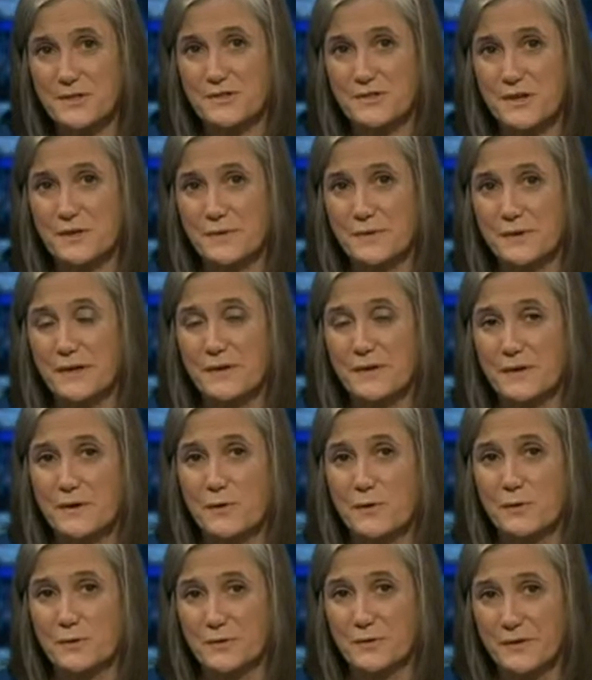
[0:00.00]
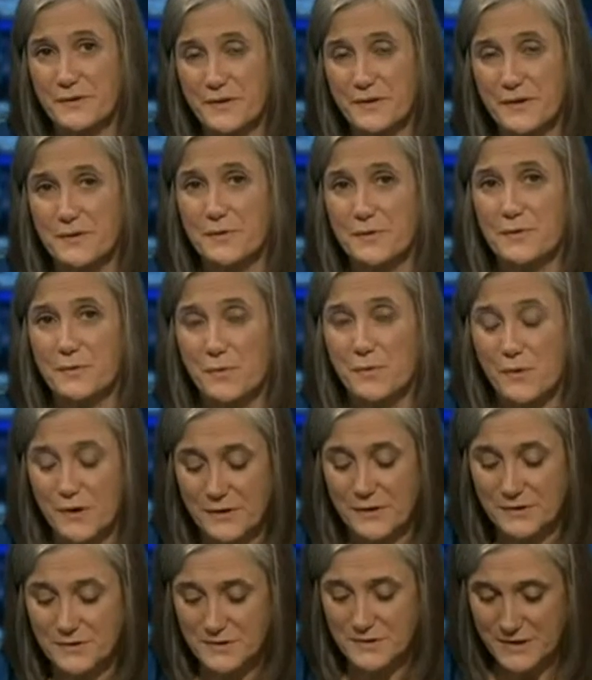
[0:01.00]
General Eric Holder. They're the
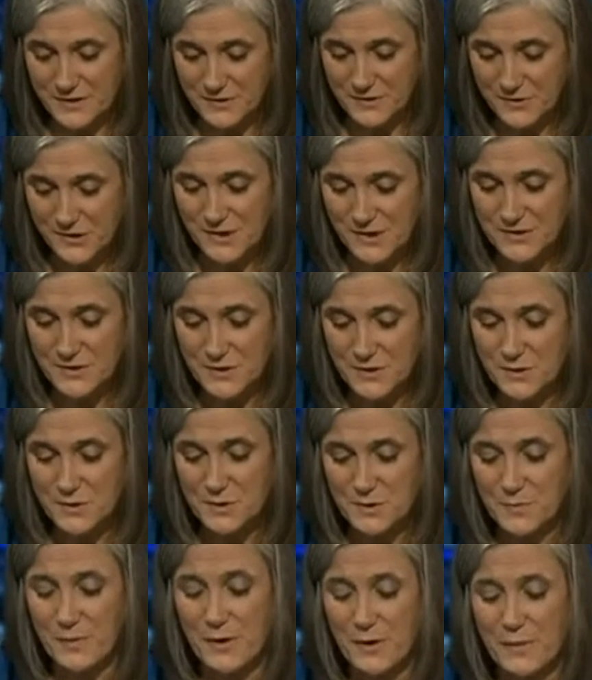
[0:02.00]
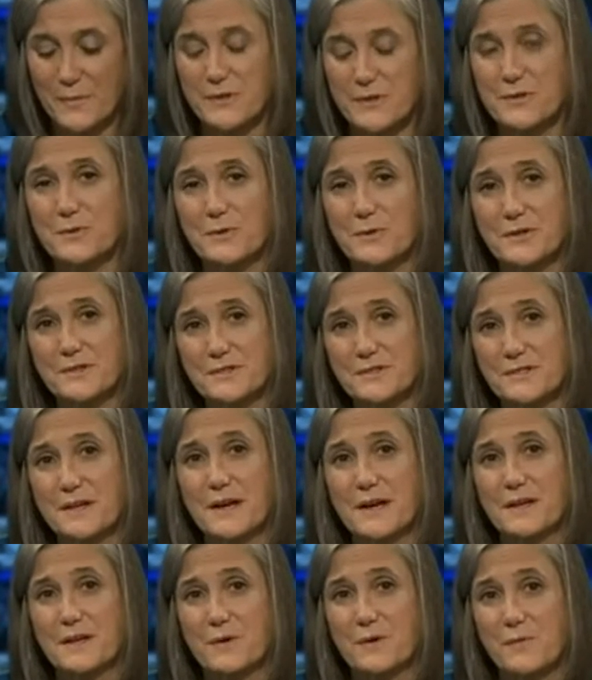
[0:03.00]
ones in the Justice Department who are
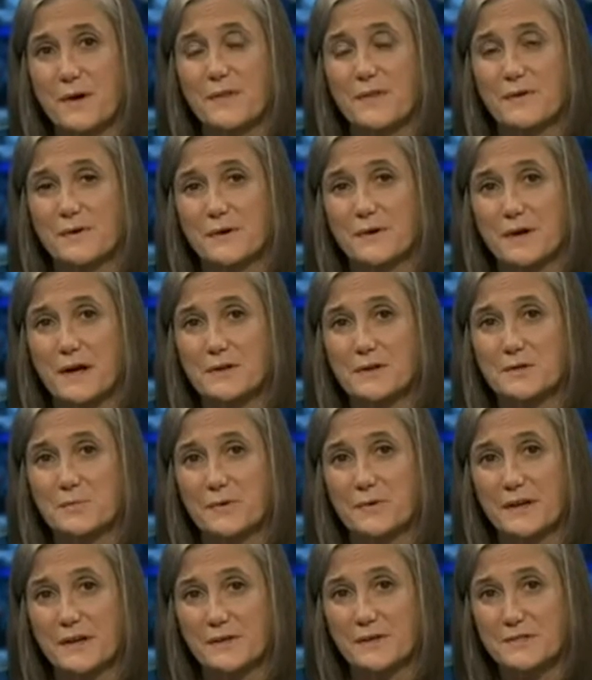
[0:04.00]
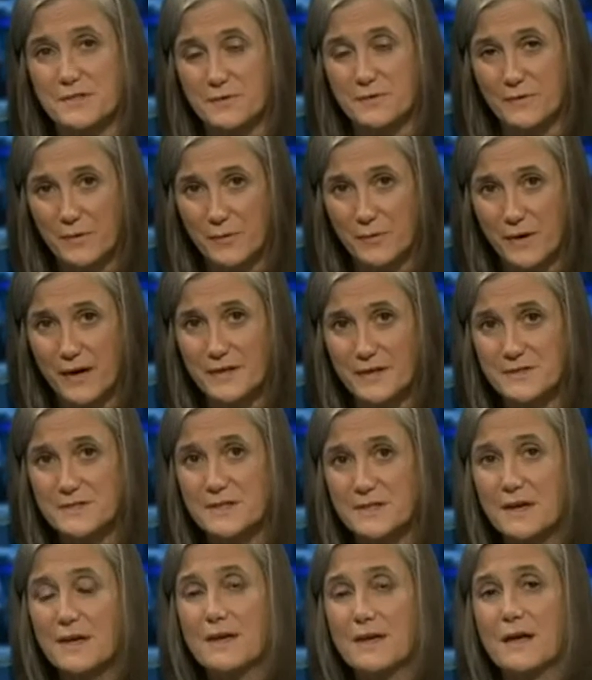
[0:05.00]
deciding whether or not to bring civil rights